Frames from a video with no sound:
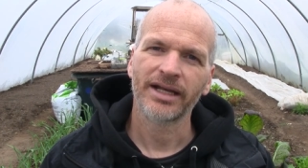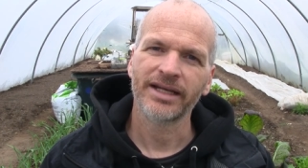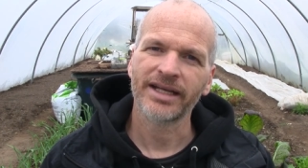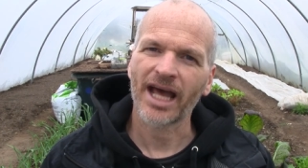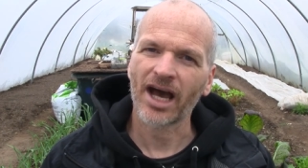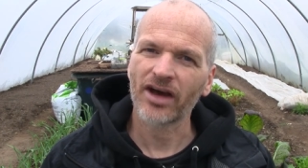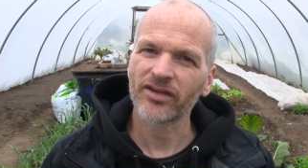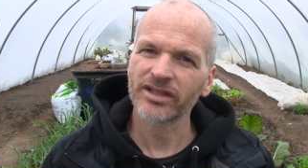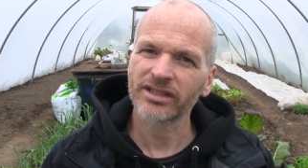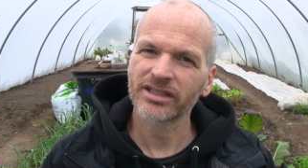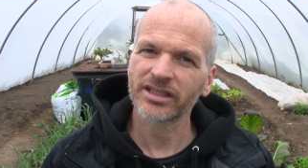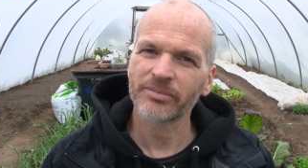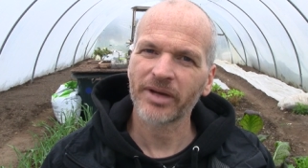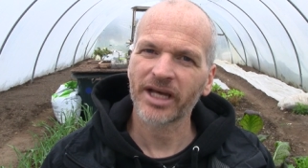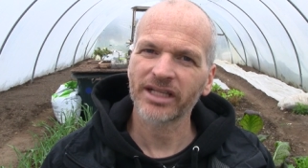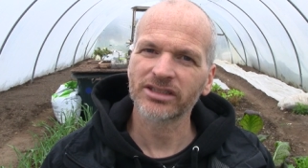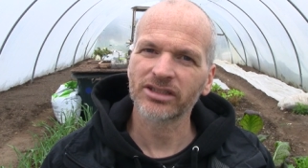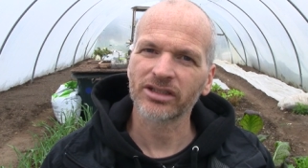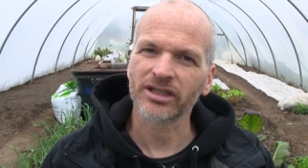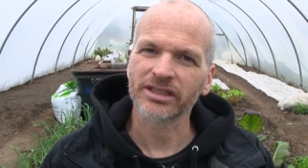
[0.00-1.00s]
Now that the
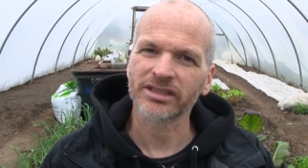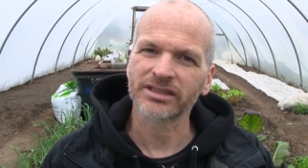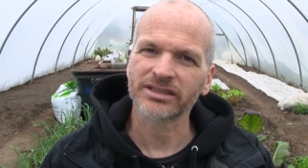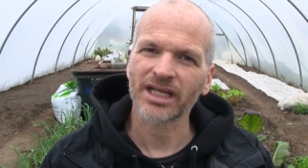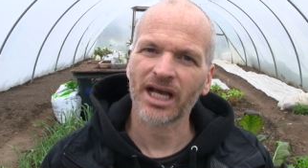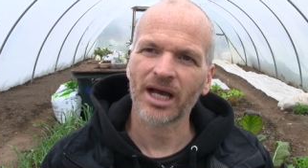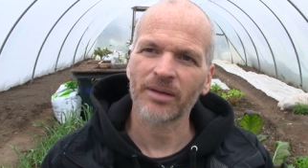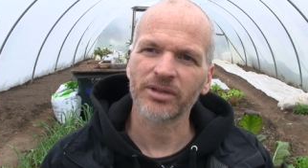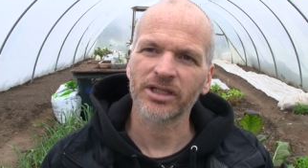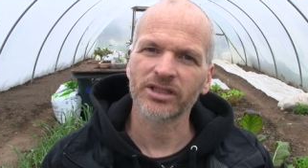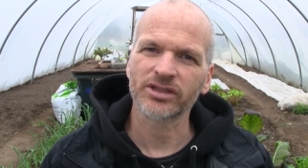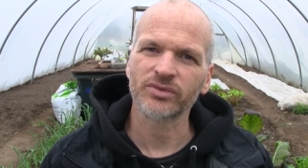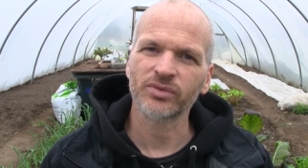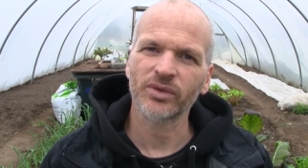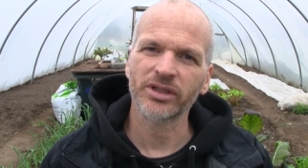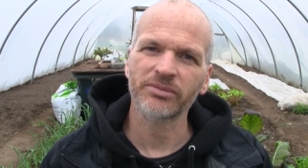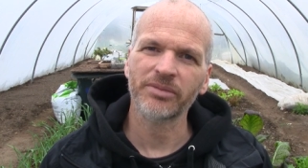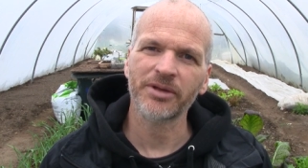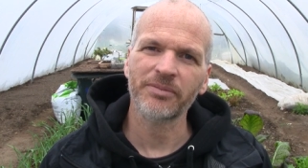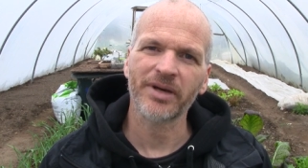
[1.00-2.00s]
beds are established,
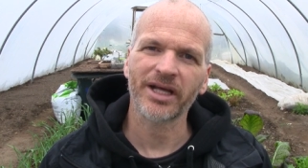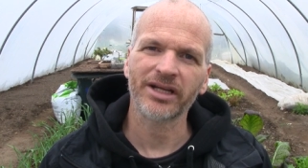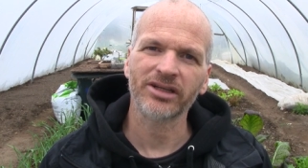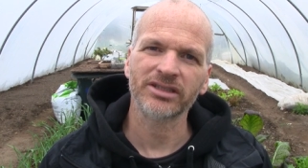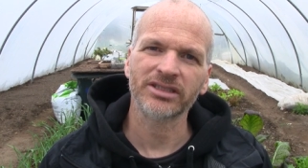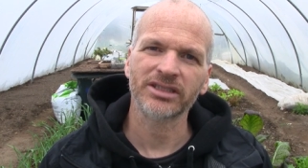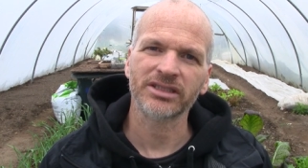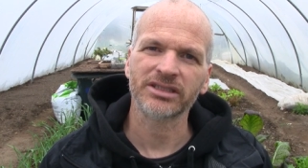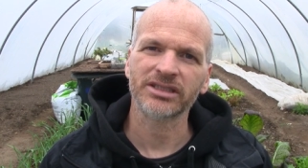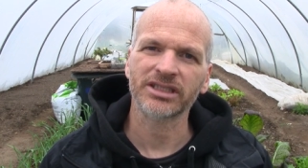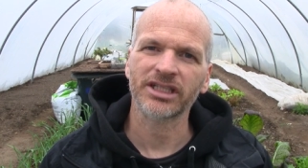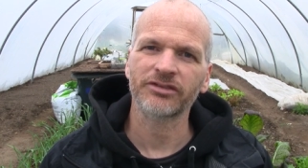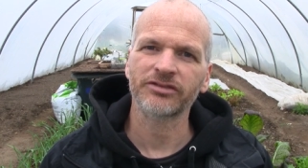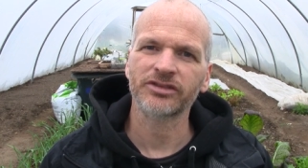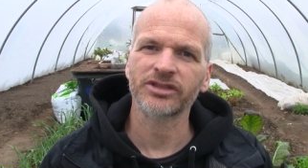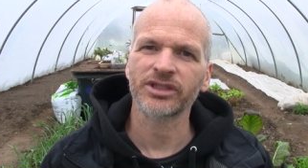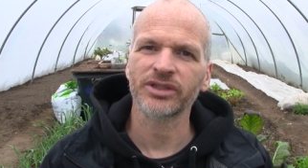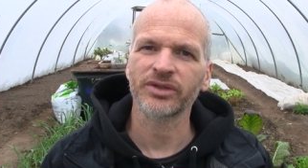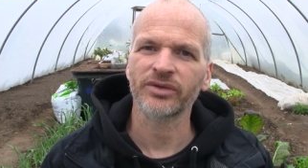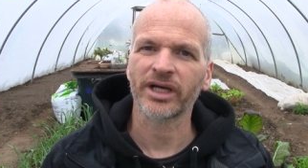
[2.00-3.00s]
would it be better to
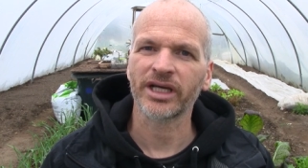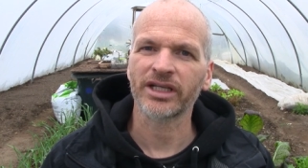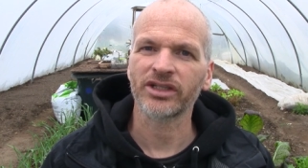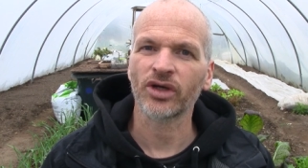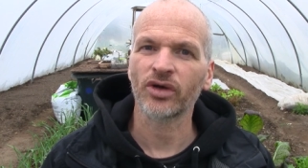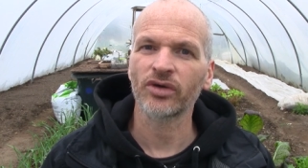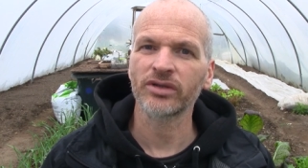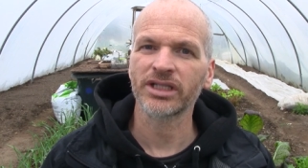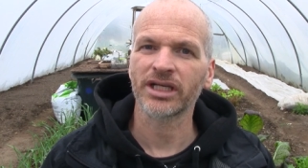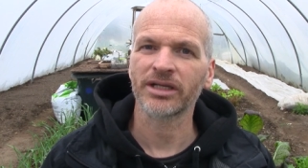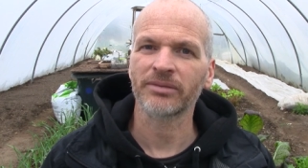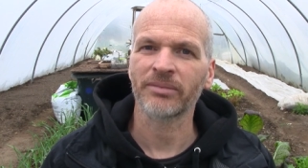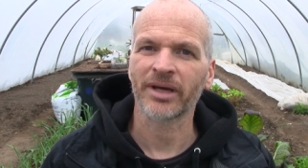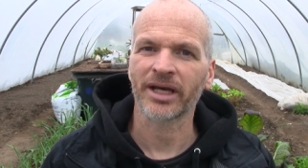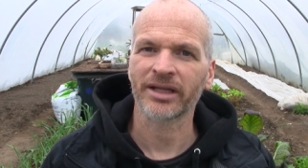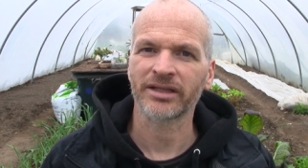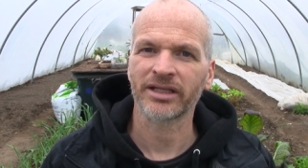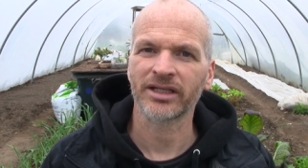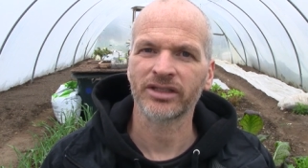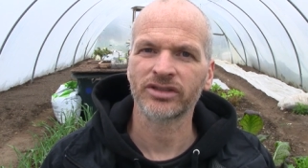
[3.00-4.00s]
shift to a no-dig
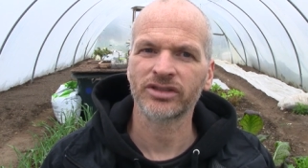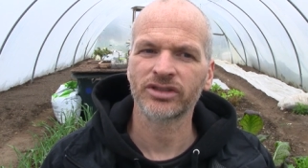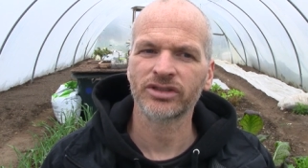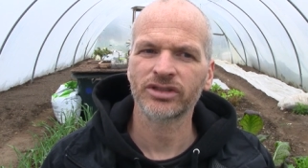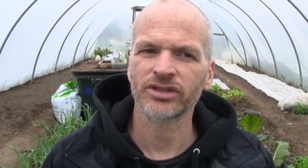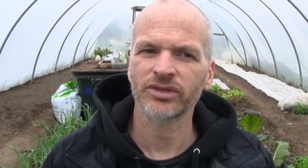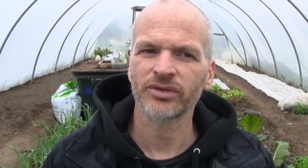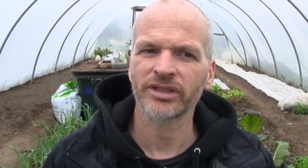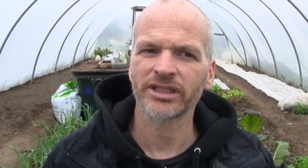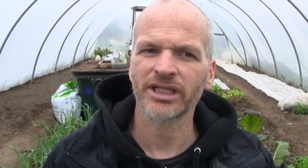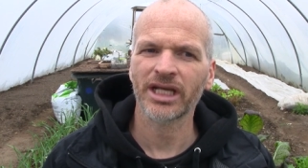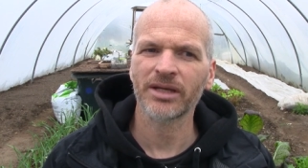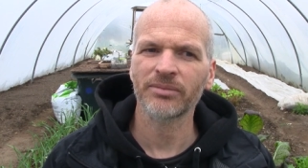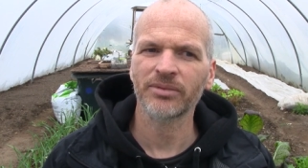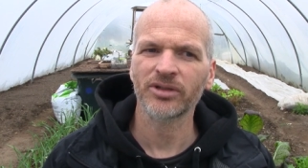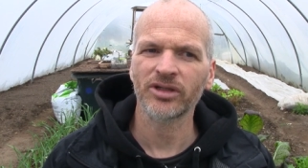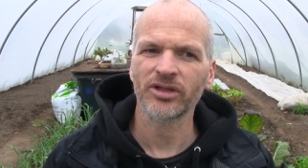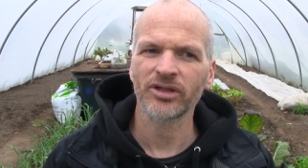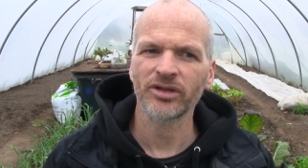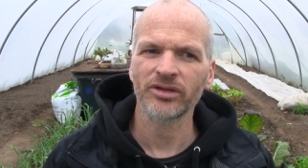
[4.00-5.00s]
method to
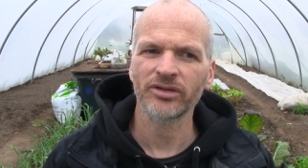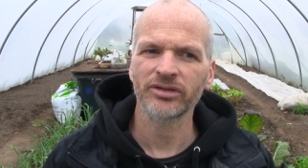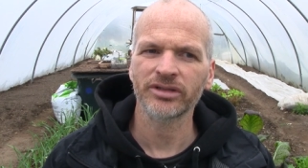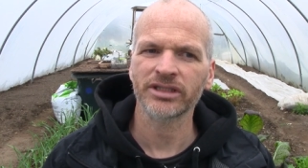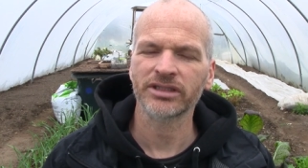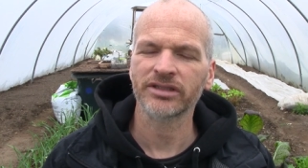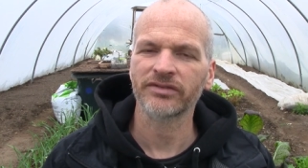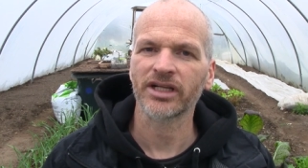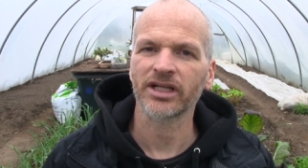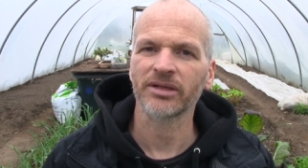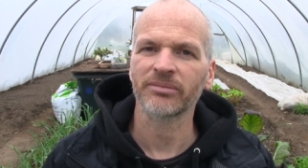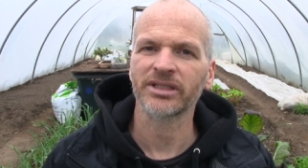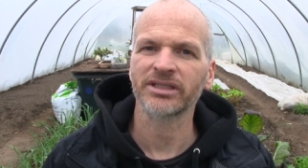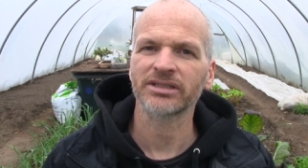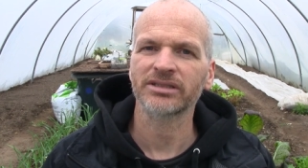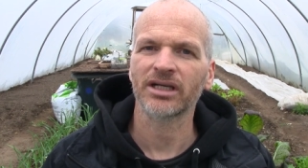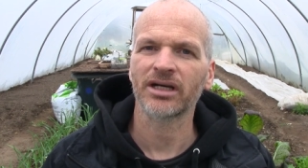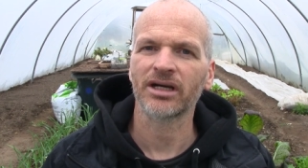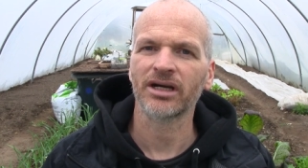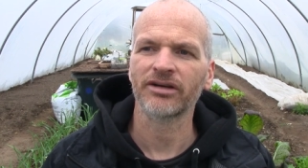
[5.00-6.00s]
enable the
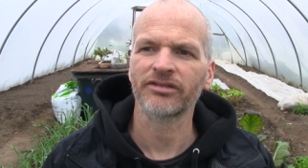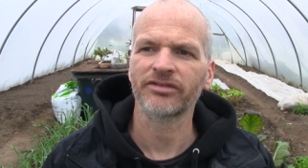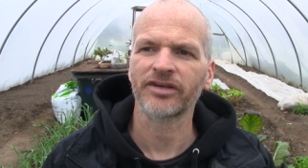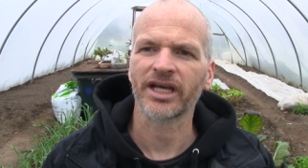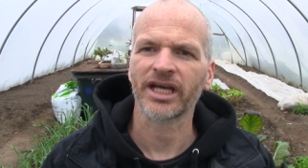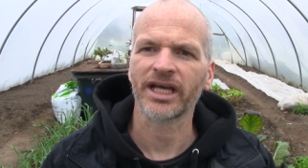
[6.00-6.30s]
development of